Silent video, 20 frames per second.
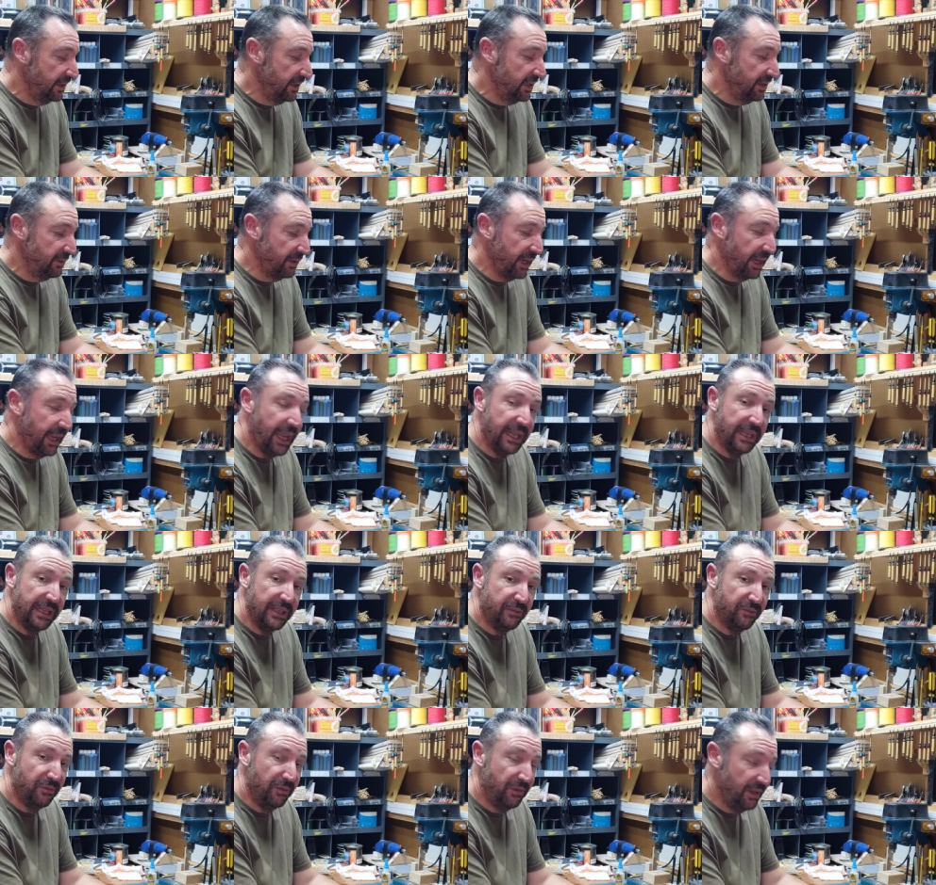So this
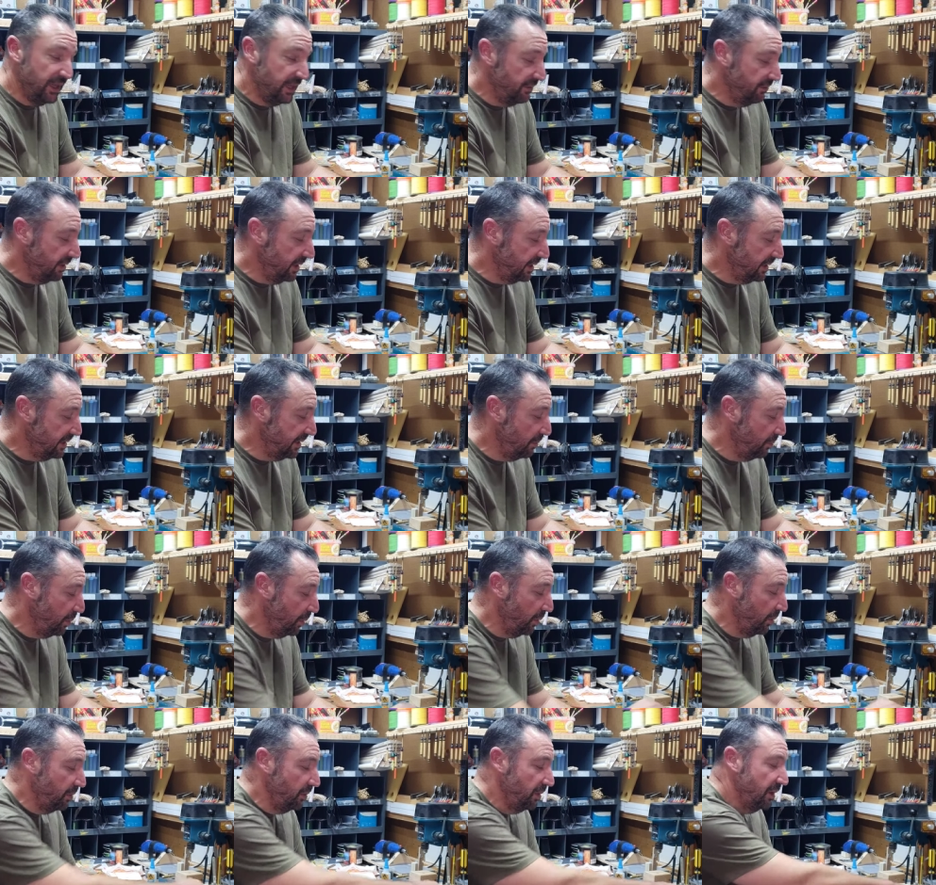again is really, really
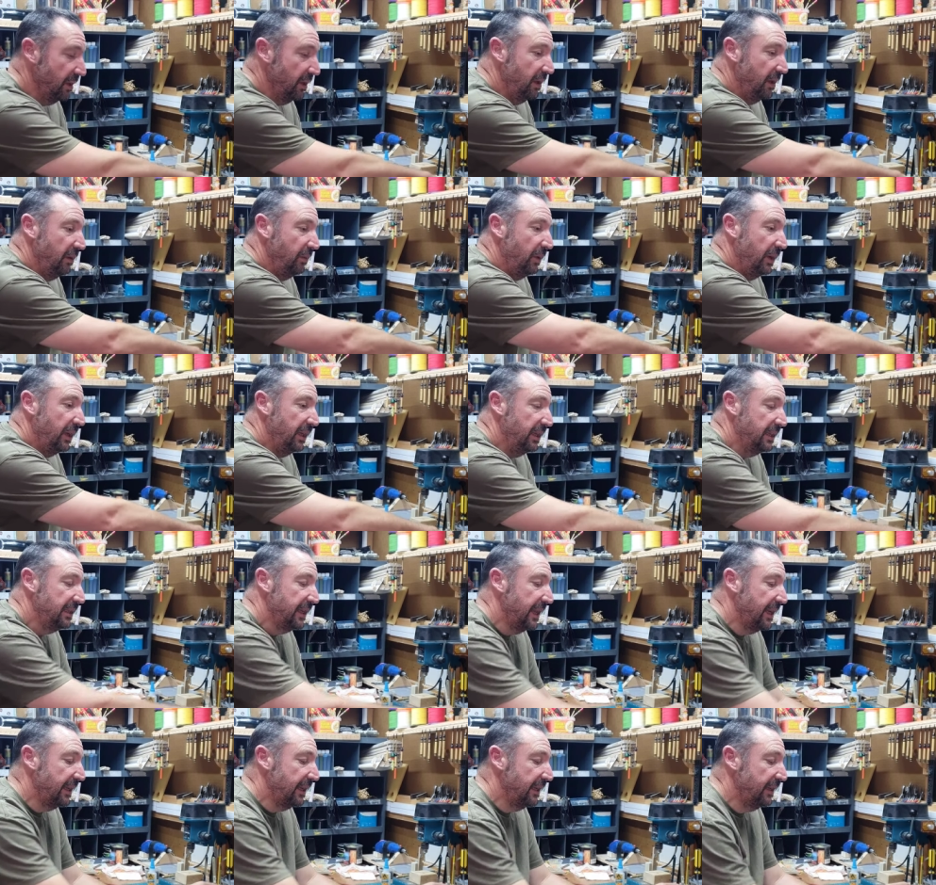simple. We're
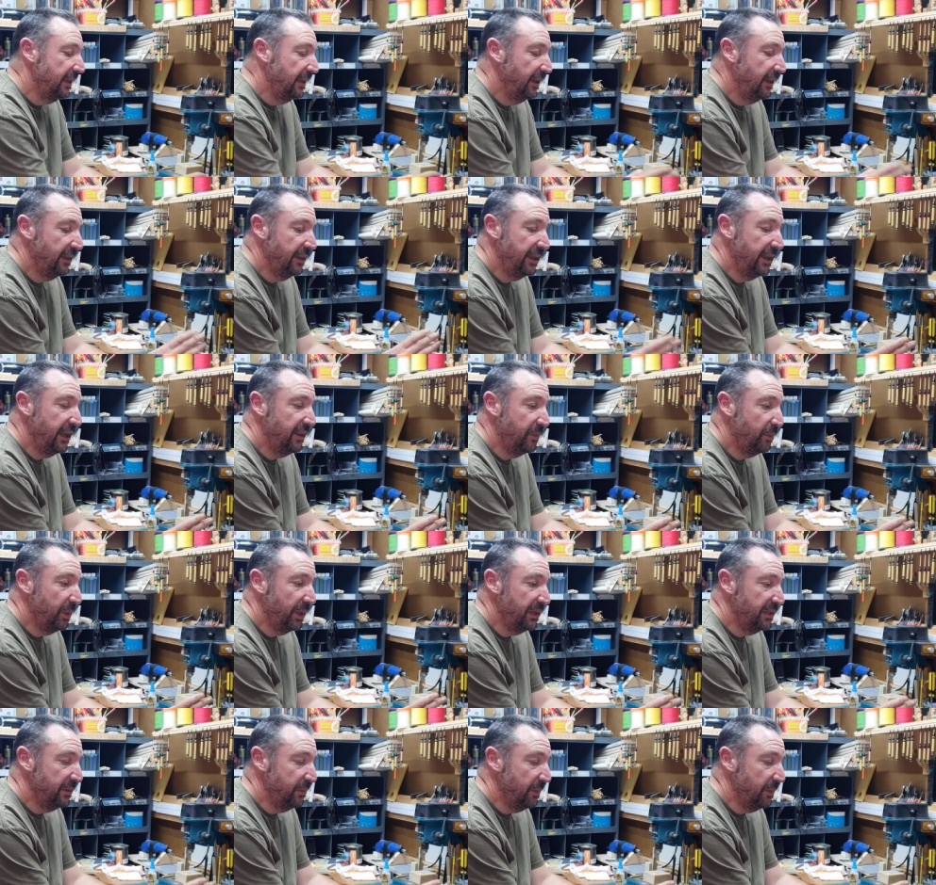going to take the other